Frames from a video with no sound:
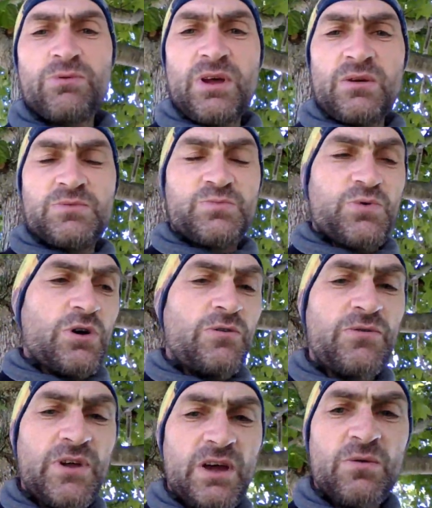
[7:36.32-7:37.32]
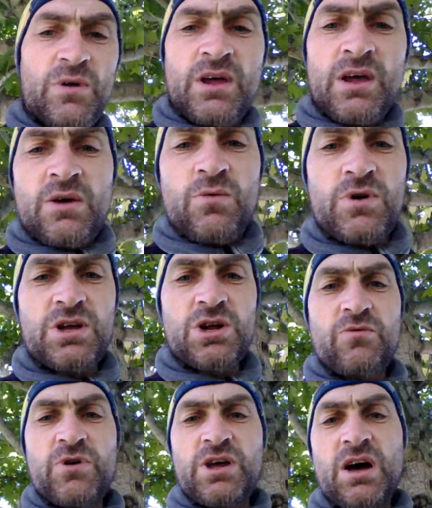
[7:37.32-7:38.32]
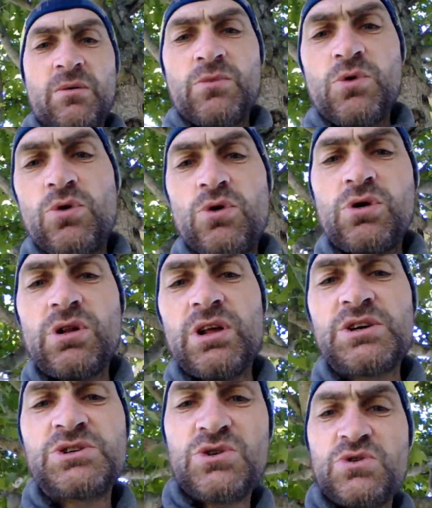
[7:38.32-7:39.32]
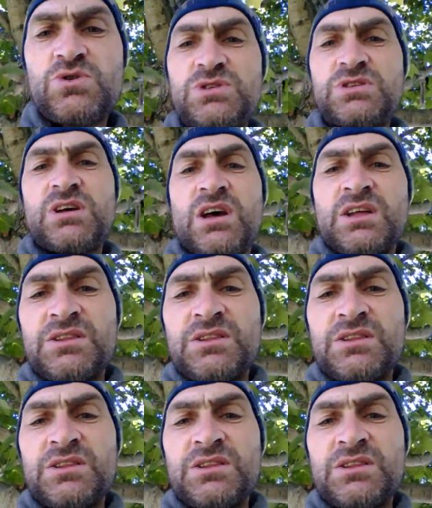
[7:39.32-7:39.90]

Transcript: that's proof that we can overcome all issues,